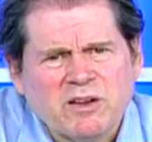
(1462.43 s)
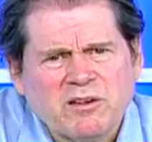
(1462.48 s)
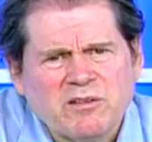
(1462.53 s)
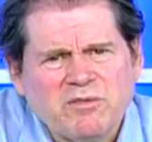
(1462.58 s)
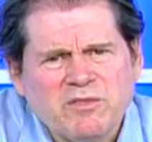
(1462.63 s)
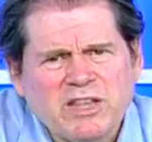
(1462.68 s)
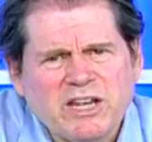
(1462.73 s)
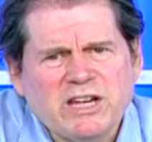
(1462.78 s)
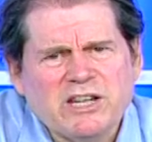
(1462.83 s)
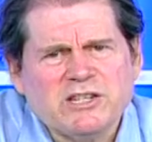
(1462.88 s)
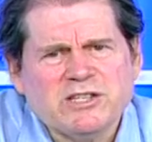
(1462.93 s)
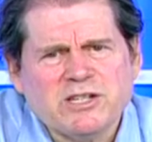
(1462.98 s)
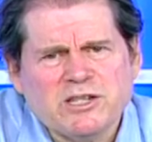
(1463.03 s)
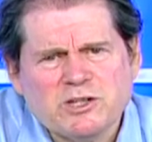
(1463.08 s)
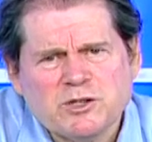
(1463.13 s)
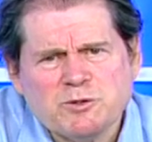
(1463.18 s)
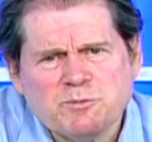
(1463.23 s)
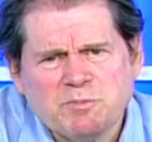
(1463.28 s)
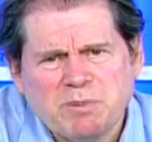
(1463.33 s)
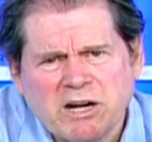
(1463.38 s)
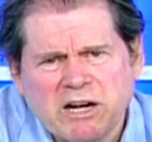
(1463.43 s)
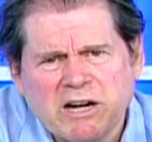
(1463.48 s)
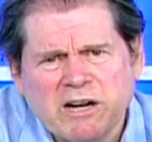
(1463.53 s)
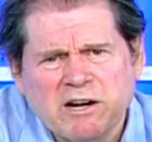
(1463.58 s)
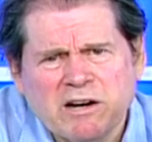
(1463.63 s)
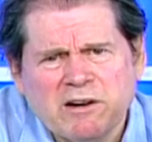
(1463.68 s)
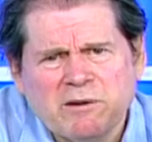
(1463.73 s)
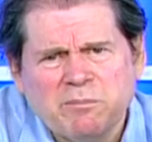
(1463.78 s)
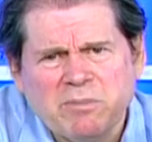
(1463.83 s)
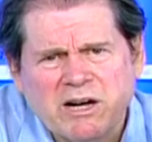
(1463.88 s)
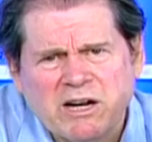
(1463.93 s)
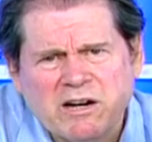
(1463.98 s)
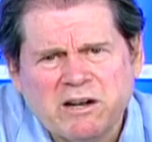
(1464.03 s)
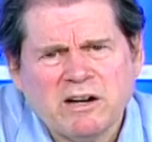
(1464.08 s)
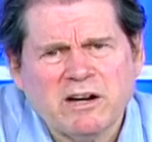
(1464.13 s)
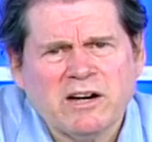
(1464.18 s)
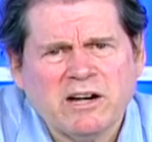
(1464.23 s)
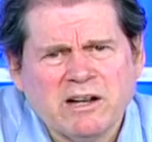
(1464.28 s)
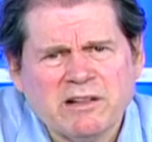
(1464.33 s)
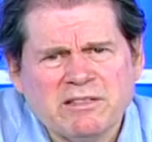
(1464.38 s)
that is inspired by
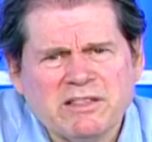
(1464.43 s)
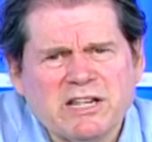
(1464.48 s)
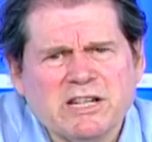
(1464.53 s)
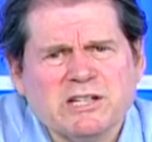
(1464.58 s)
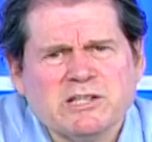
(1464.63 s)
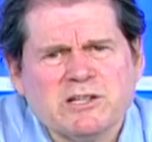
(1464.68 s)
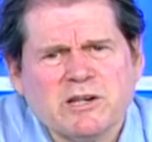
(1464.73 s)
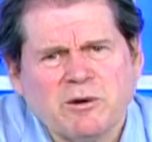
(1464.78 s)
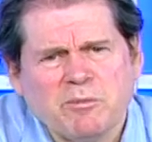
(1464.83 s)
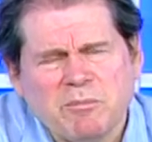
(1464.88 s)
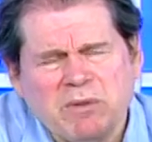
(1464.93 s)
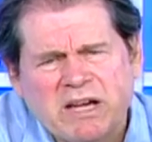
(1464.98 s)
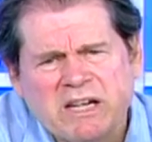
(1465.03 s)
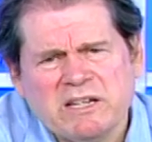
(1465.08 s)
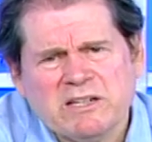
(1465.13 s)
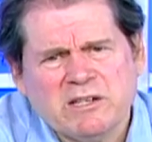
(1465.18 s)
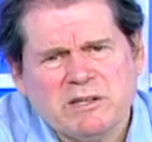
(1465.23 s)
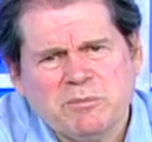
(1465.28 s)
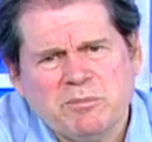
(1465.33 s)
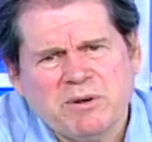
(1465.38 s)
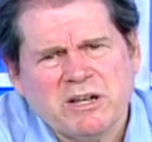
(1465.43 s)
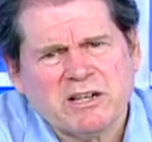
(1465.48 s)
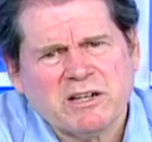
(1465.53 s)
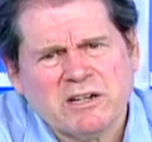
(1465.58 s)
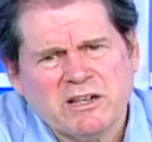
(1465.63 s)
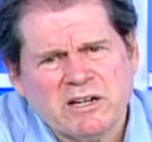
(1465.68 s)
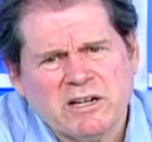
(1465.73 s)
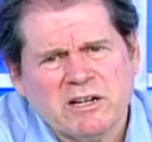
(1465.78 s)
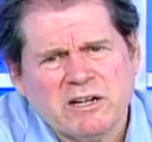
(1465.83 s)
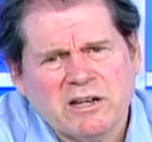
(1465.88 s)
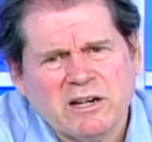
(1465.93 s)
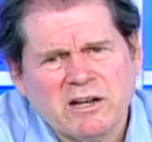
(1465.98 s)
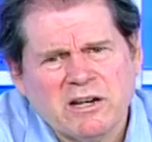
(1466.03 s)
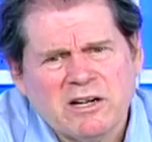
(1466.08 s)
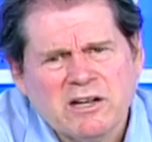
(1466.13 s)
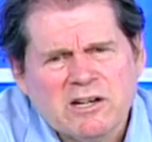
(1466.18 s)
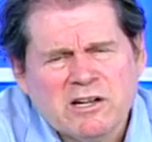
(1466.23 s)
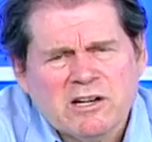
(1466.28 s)
God, that is commanded by God.